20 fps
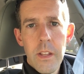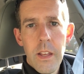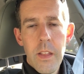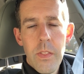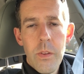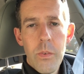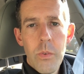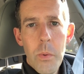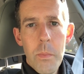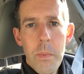
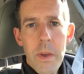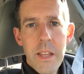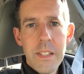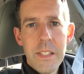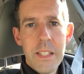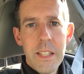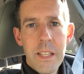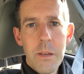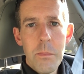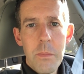And the
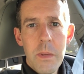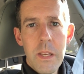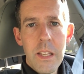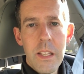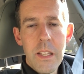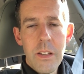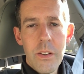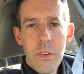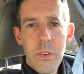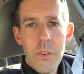romantic in
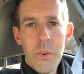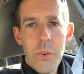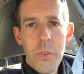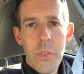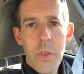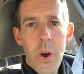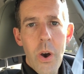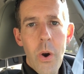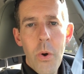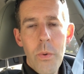me, or
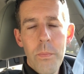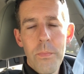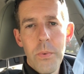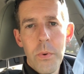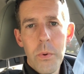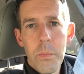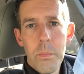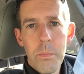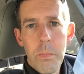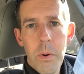the
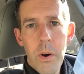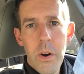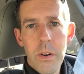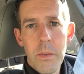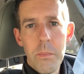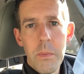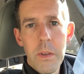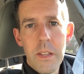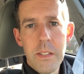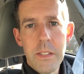hopeful part
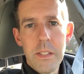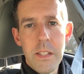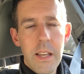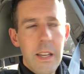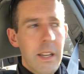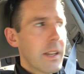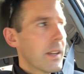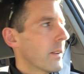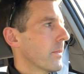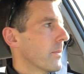of me, is
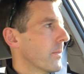like,